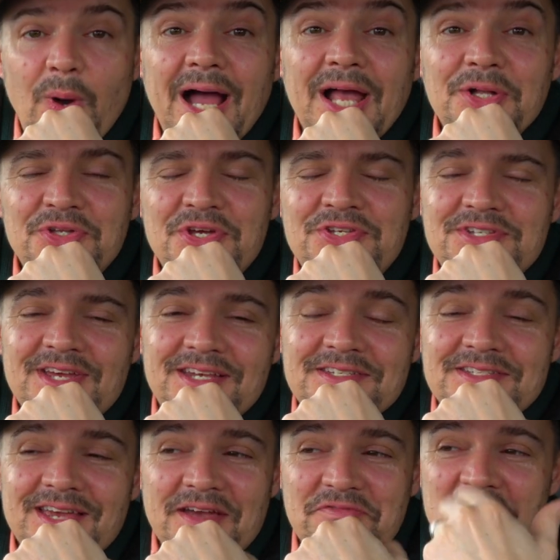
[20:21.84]
wild, as they
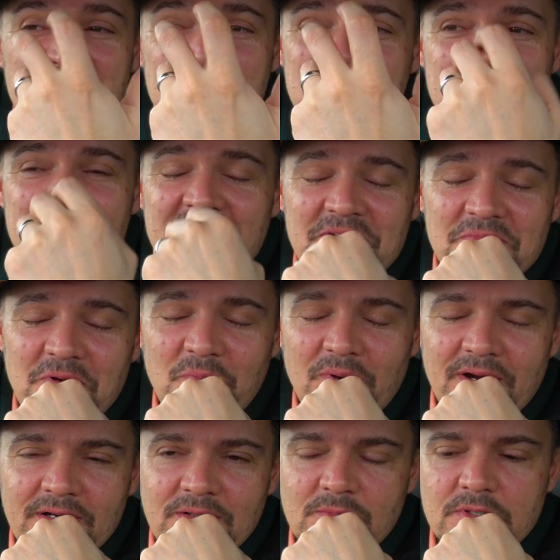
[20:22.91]
say, I've never seen anyone
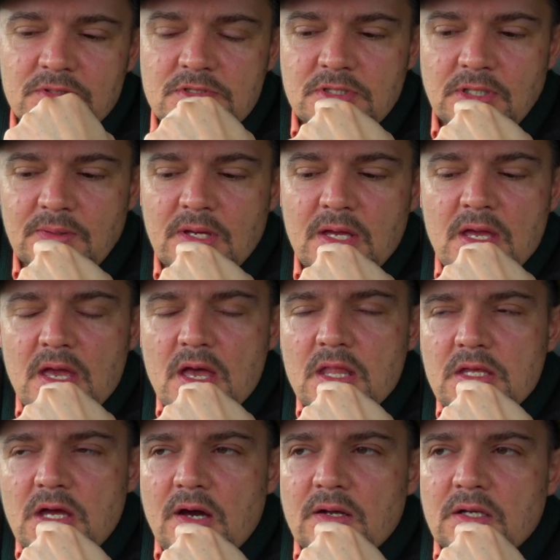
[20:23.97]
wearing one. So
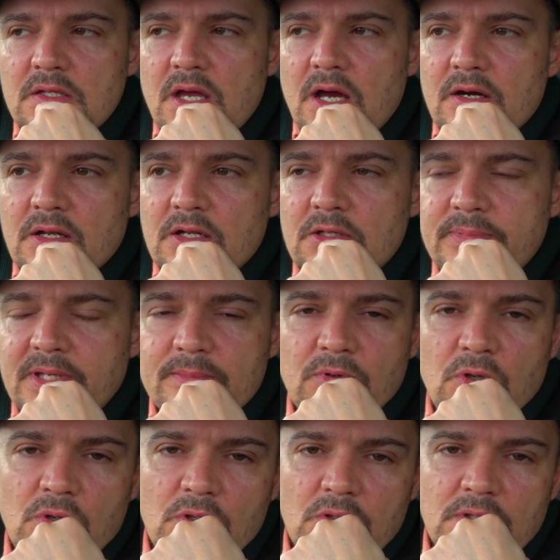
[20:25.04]
they are they are a little bit
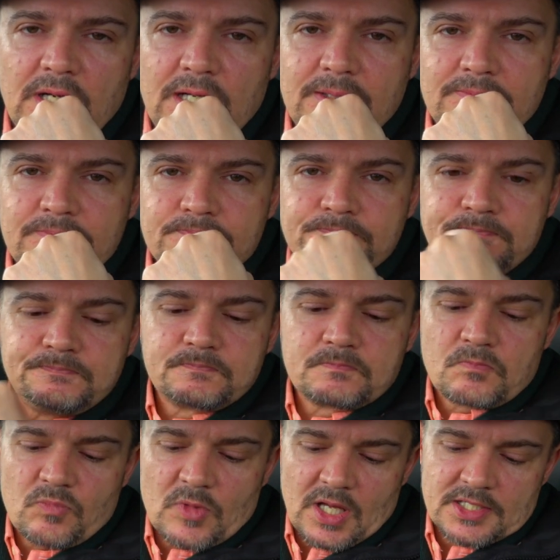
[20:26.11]
more um,
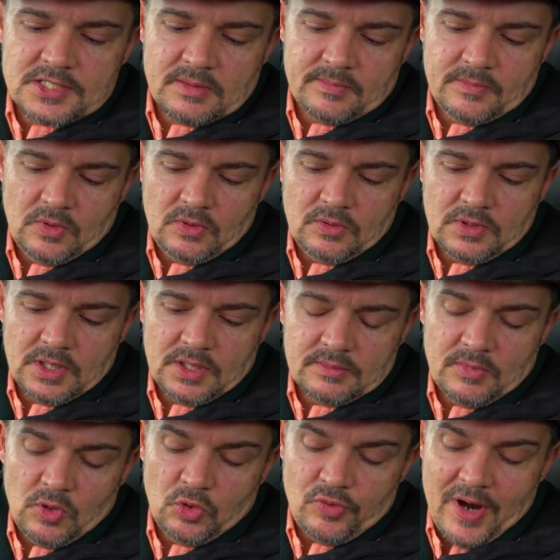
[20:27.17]
that's more uh,
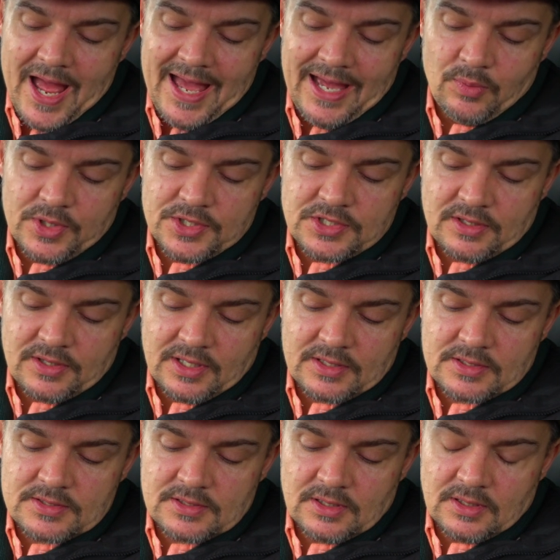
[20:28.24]
more rare, which I
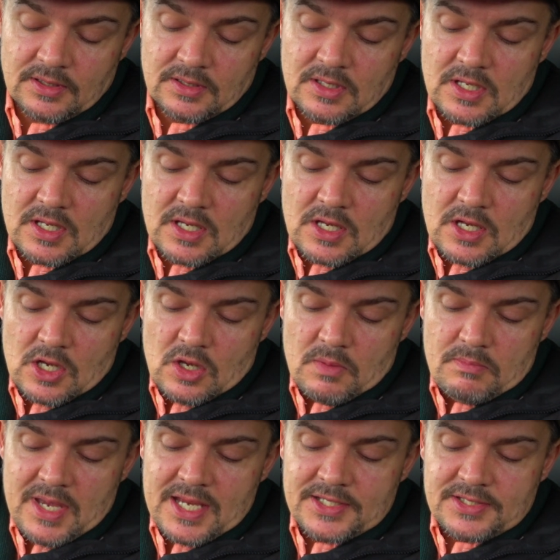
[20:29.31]
think uh,
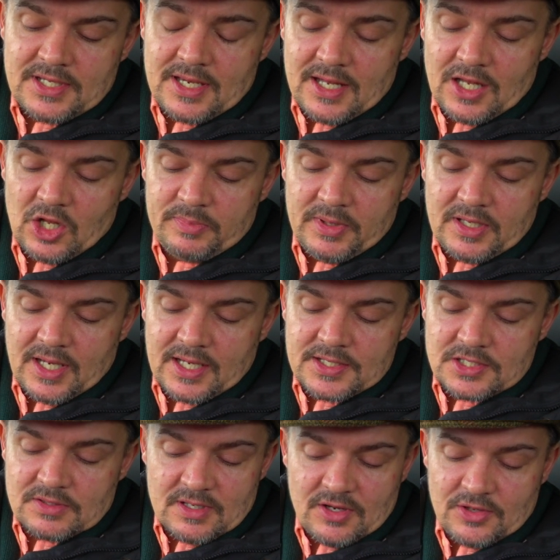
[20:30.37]
makes it a little bit
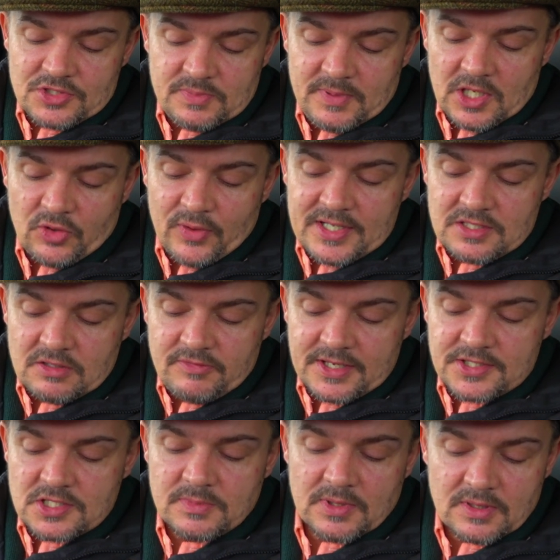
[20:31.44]
nicer. And of course, it's been a great
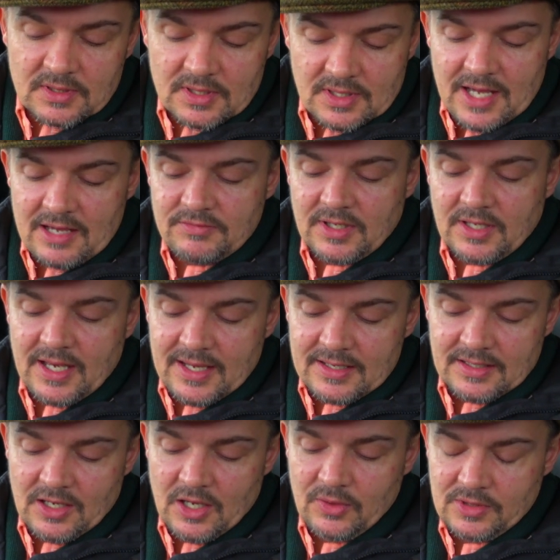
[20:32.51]
investment, and having
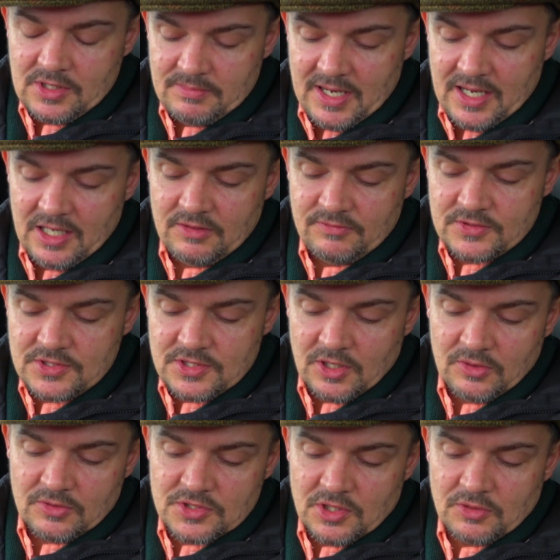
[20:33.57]
had it only made for
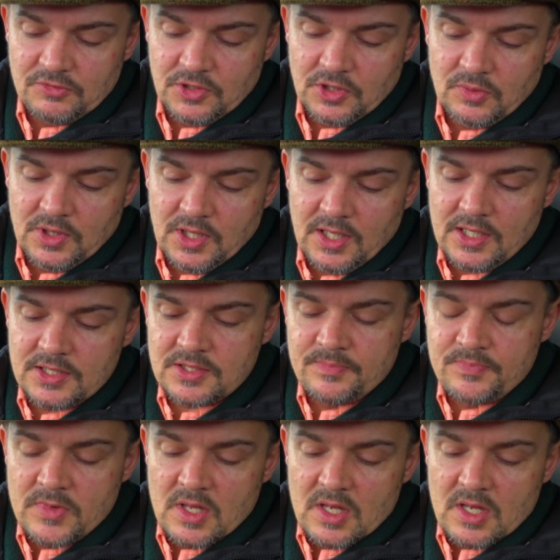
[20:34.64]
so so few years,